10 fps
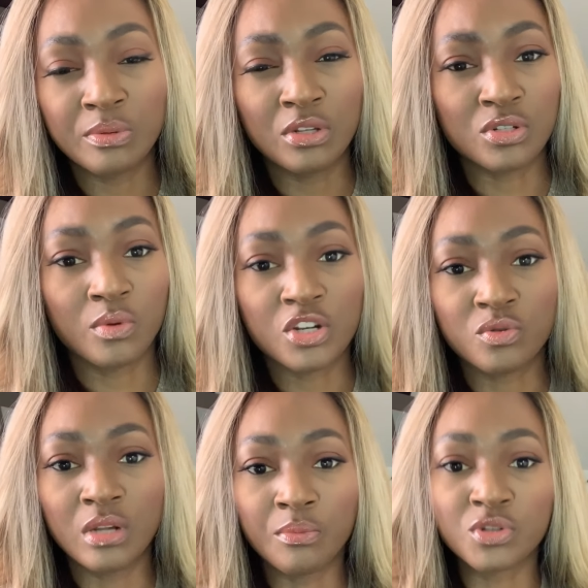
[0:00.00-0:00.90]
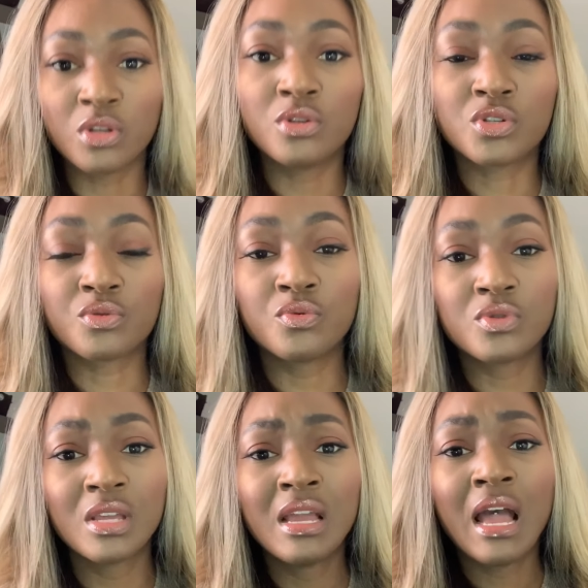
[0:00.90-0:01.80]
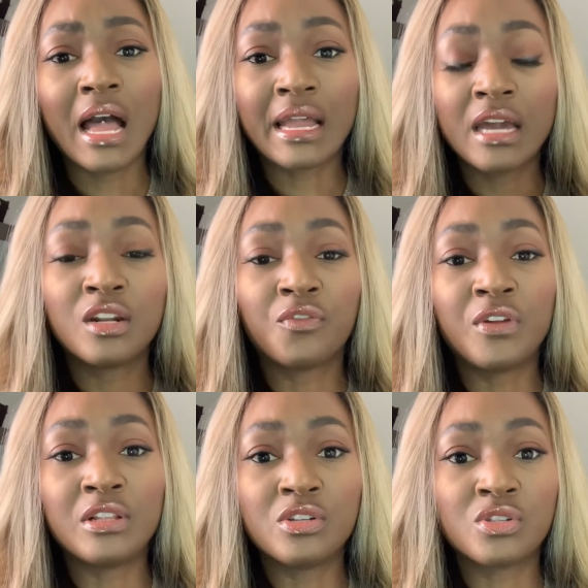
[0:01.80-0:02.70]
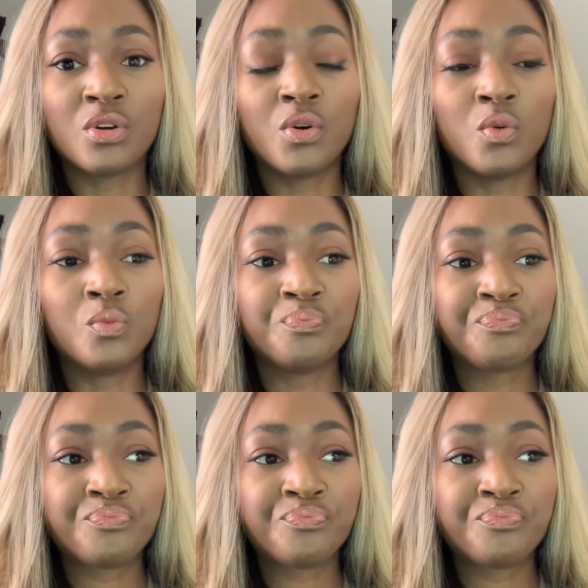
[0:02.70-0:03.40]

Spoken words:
but there's no actual numbers on the screws. I kind of feel as though